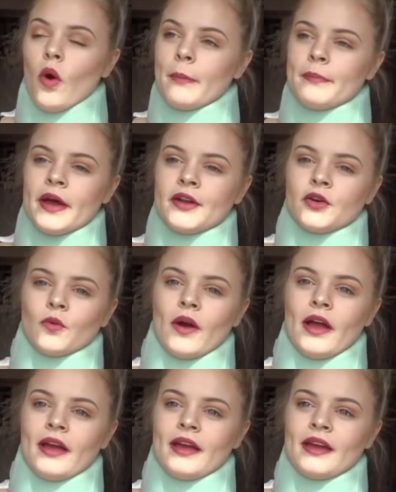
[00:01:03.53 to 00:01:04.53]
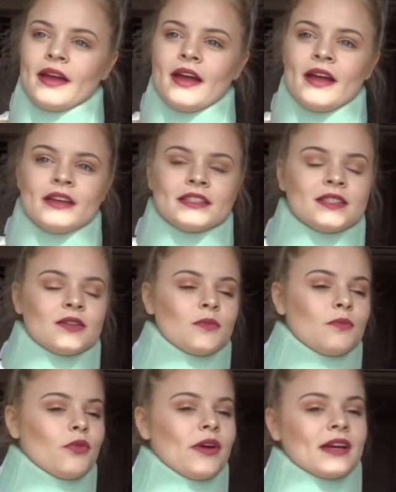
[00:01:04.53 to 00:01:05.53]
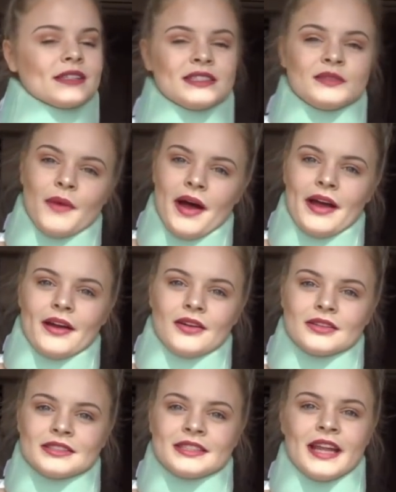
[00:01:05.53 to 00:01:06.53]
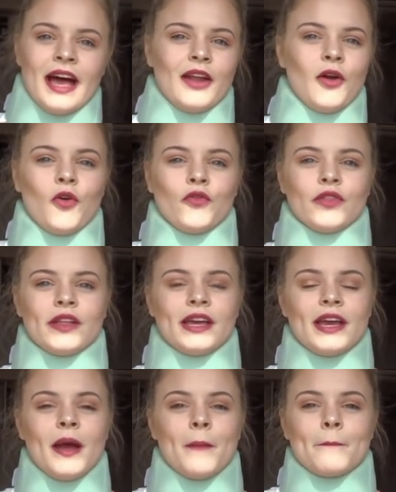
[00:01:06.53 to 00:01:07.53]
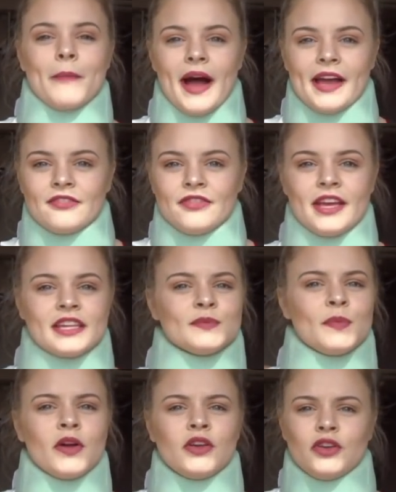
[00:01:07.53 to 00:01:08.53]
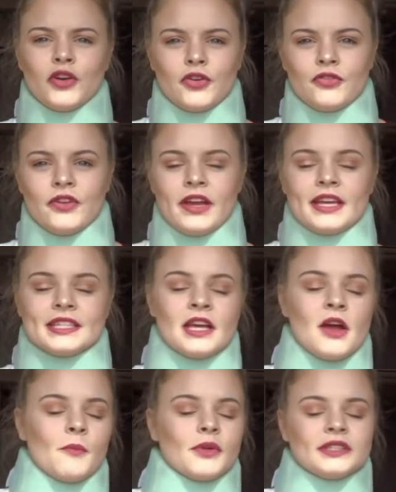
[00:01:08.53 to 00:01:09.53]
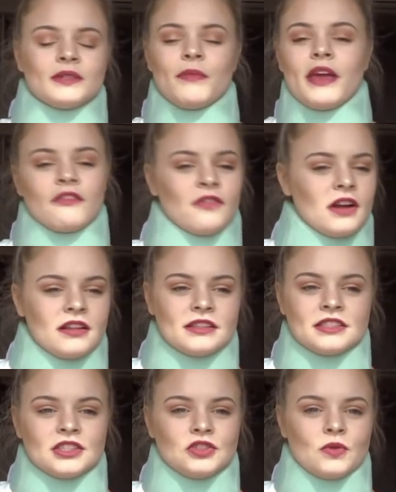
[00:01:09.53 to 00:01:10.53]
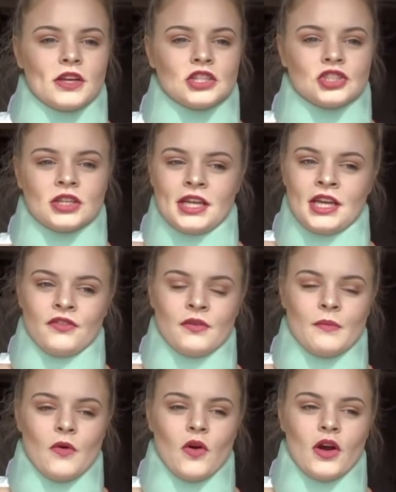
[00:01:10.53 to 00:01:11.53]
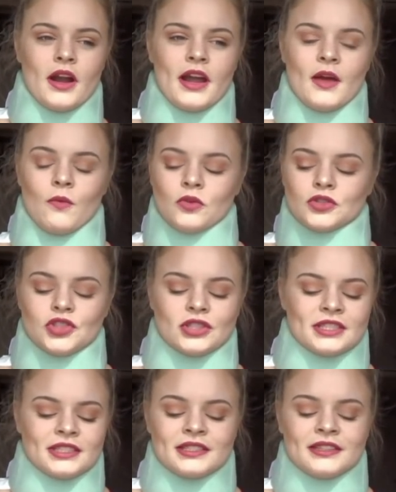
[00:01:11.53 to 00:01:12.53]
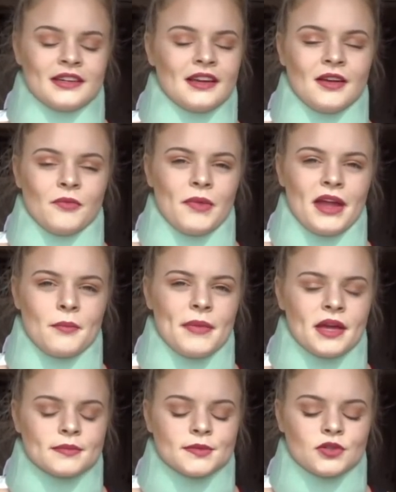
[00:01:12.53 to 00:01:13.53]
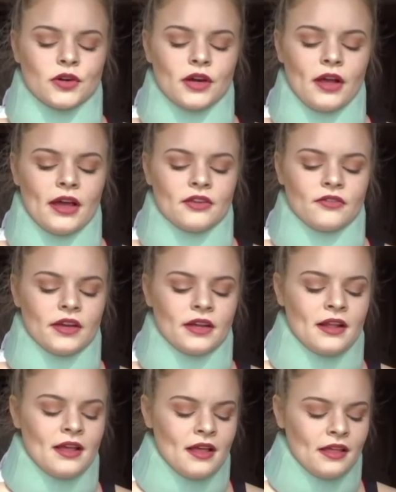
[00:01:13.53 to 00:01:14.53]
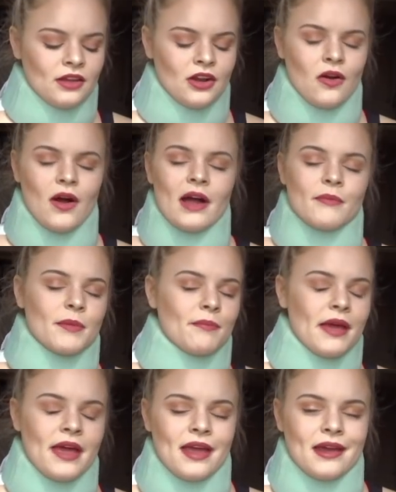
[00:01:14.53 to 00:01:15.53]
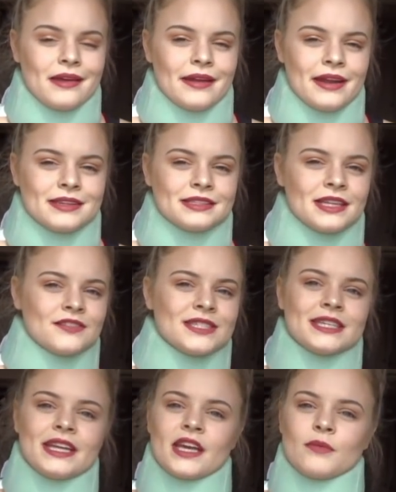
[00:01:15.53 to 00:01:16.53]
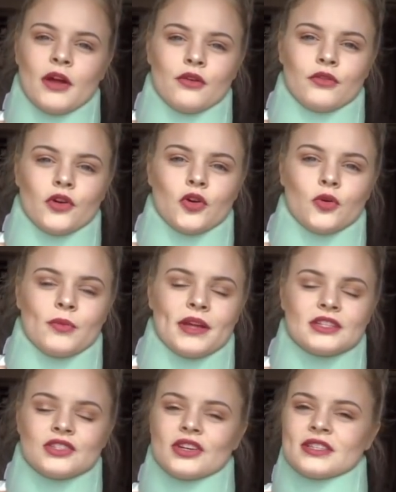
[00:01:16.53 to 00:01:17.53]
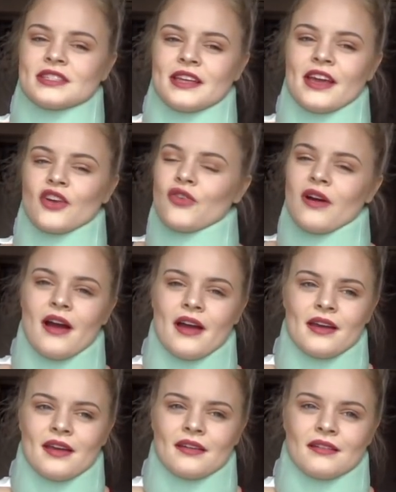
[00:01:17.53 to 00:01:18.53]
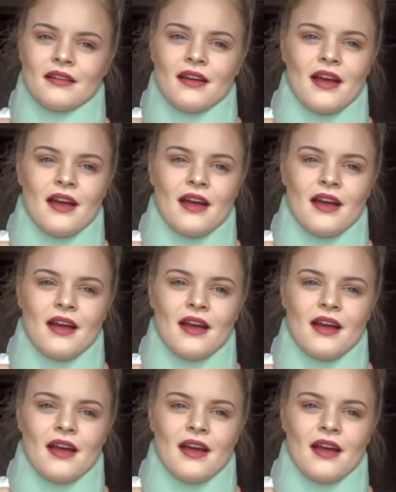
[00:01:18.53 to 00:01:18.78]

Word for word: what better way to bring a smile to not only my face, but your face, but to make fun of the situation even more and we'll just make a makeup tutorial out of it. You know, I'm in pain and instead of sitting in my room and just like crying,